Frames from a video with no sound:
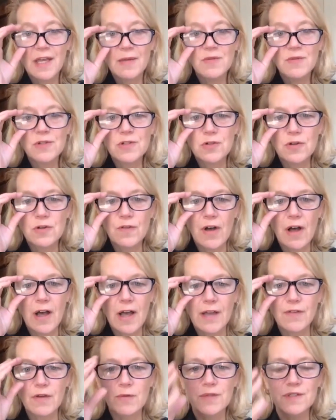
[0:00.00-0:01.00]
him to
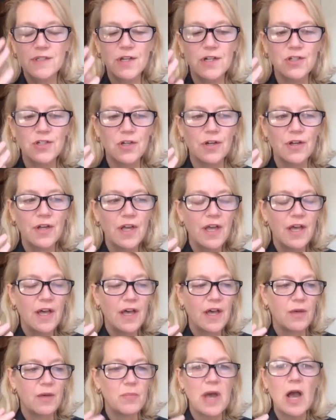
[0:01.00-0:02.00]
survive. He was such a,
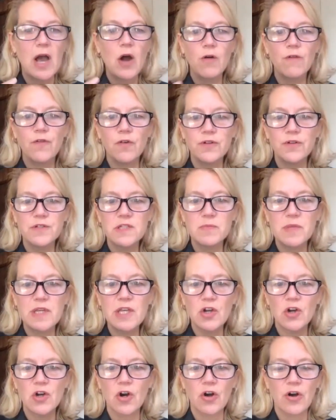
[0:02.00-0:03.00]
a powerful
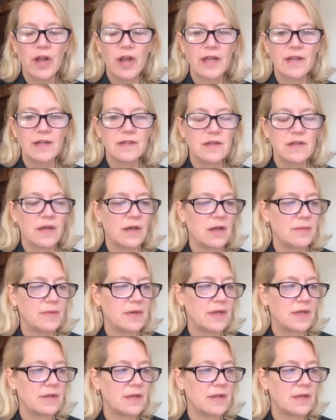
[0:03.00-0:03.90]
speaker and uh,